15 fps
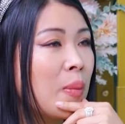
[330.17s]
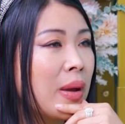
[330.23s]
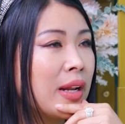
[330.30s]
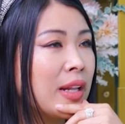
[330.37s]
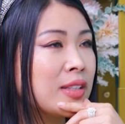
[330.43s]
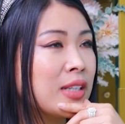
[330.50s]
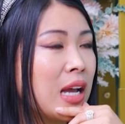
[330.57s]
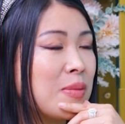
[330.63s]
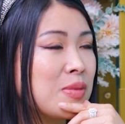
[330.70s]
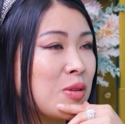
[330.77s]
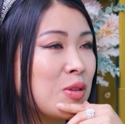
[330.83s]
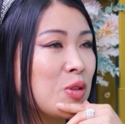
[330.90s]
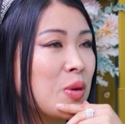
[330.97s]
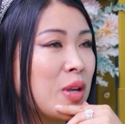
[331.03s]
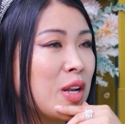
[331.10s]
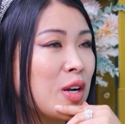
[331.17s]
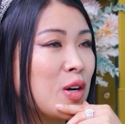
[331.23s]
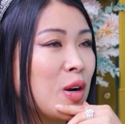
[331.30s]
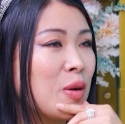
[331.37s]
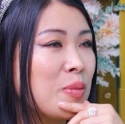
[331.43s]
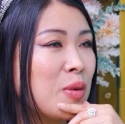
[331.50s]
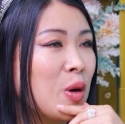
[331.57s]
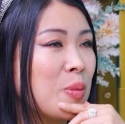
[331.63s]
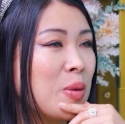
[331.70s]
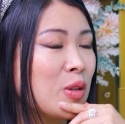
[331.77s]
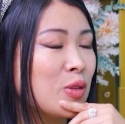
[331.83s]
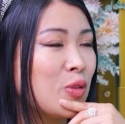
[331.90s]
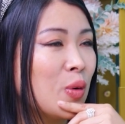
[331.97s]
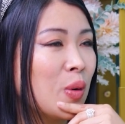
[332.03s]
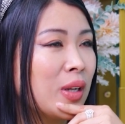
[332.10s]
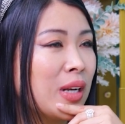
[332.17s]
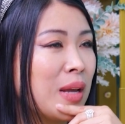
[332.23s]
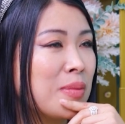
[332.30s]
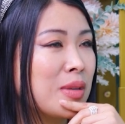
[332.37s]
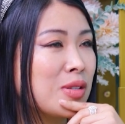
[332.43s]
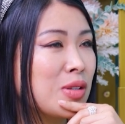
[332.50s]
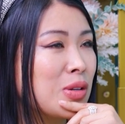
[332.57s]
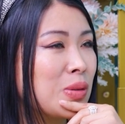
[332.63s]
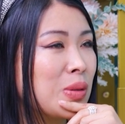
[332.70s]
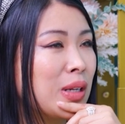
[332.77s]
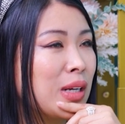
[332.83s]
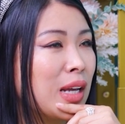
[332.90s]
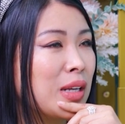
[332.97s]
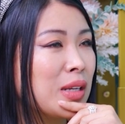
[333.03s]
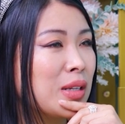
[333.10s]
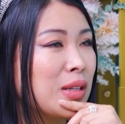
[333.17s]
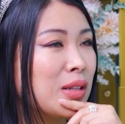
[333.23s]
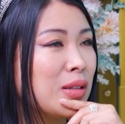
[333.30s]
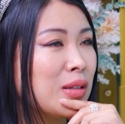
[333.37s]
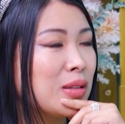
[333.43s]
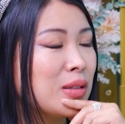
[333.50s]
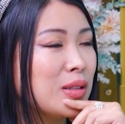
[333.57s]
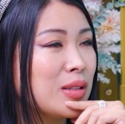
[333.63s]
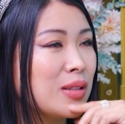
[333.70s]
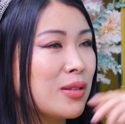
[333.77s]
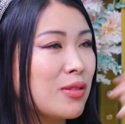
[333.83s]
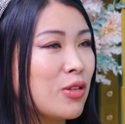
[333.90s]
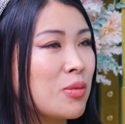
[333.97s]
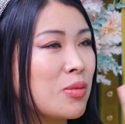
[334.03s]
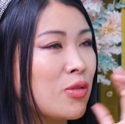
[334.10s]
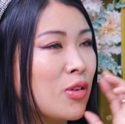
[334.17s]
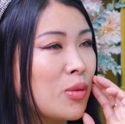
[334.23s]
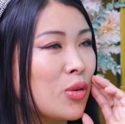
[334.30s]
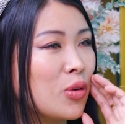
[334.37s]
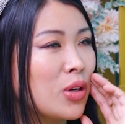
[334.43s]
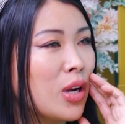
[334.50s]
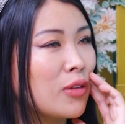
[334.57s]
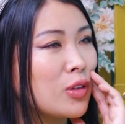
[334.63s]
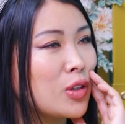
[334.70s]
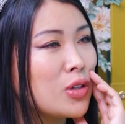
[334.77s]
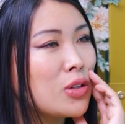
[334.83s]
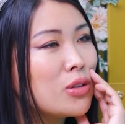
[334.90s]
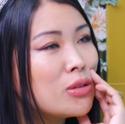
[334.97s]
many times you need to hear "You're beautiful" and "I miss you" and I from your lover?